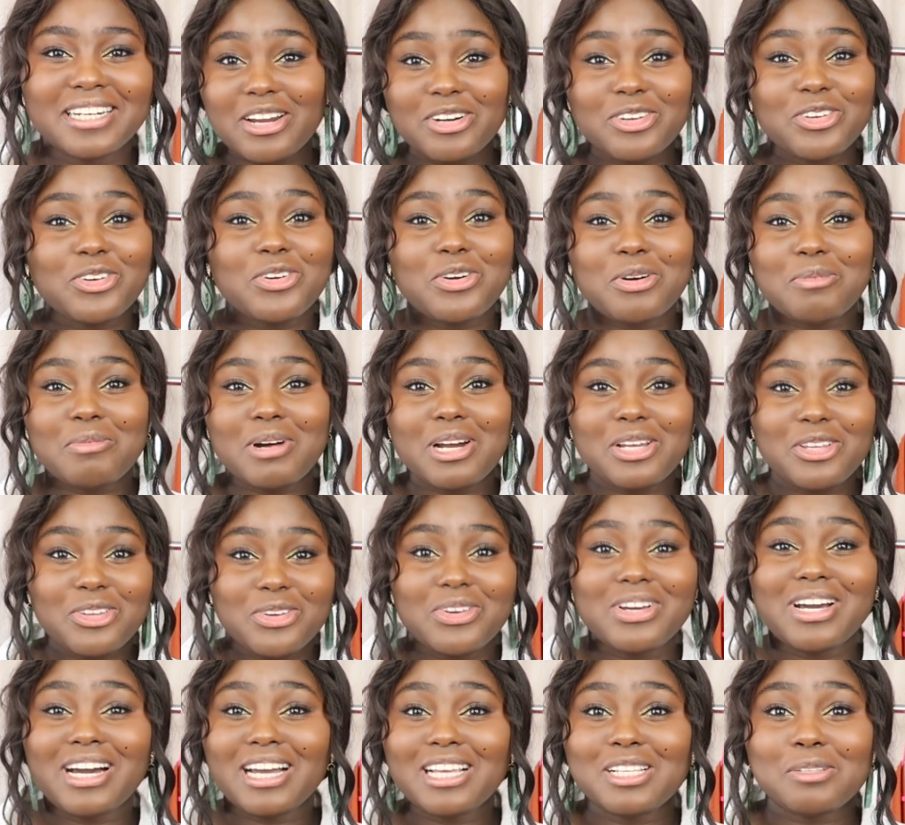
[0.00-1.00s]
I don't know about
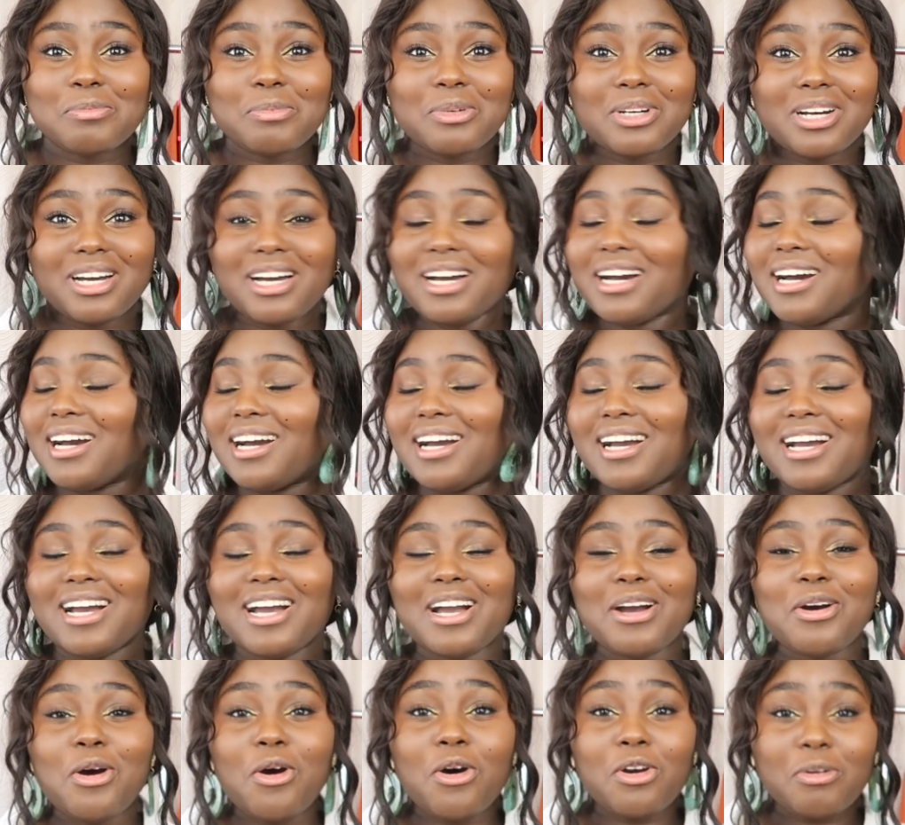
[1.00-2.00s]
you guys, but
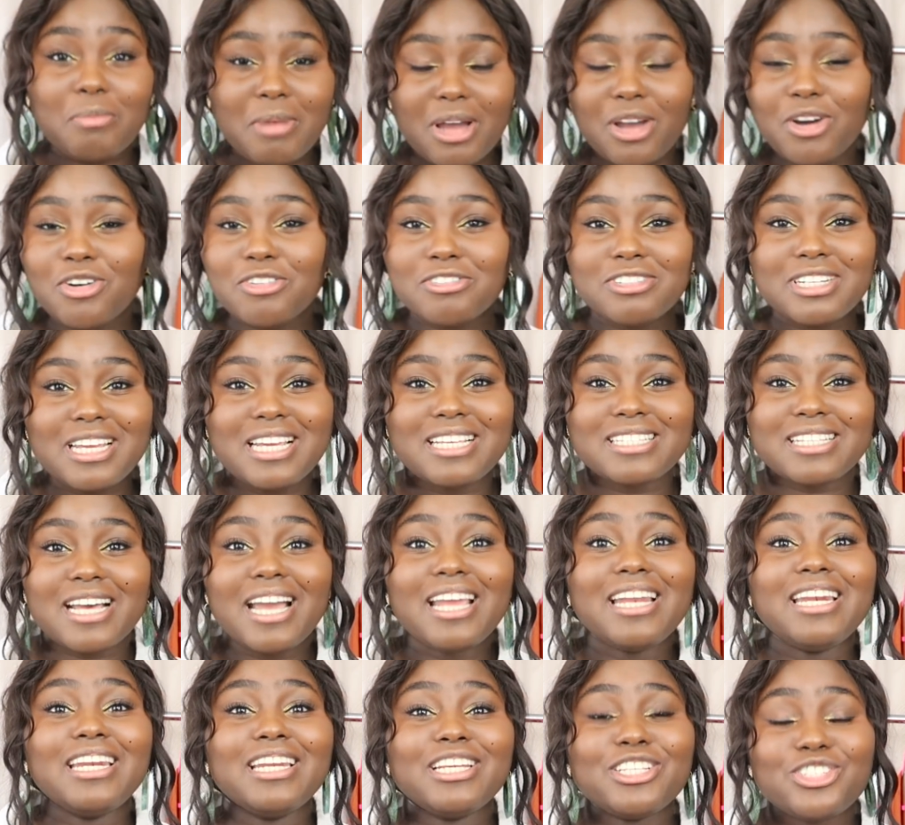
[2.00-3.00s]
on my off days,
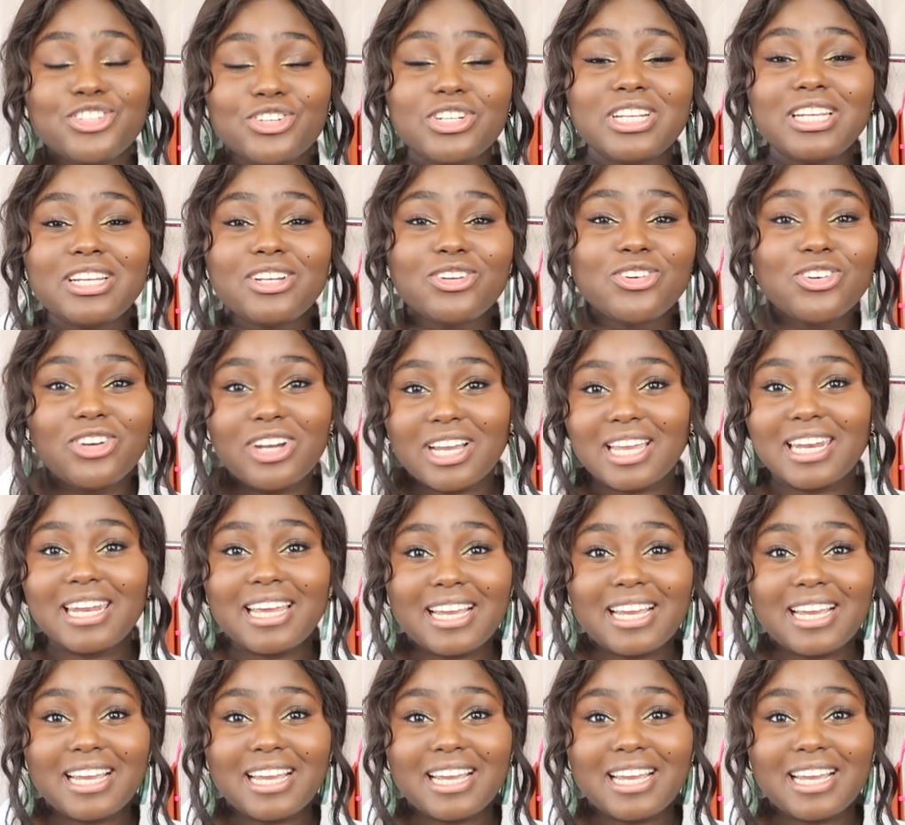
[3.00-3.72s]
I literally look